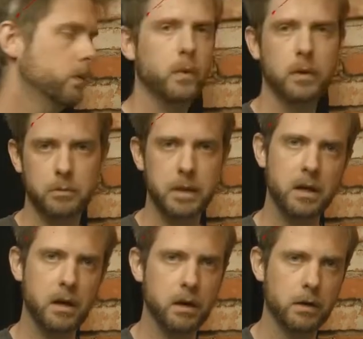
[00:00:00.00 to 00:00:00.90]
will
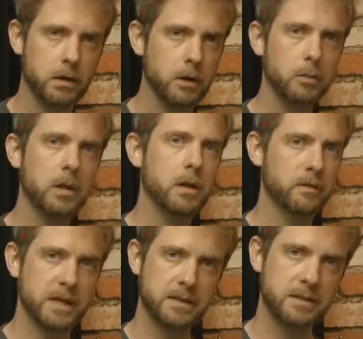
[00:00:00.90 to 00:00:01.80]
be on Global
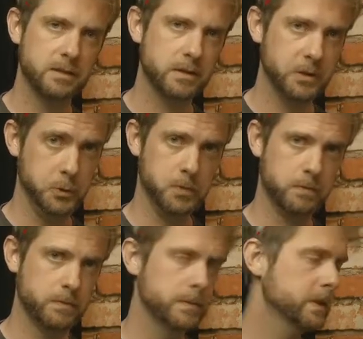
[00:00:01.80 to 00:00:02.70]
Event 2,
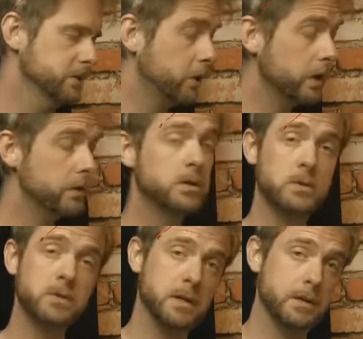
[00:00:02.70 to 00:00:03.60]
starting
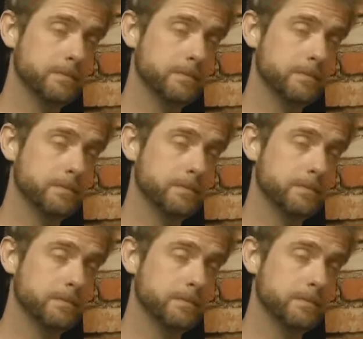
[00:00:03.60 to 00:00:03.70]
Tuesday.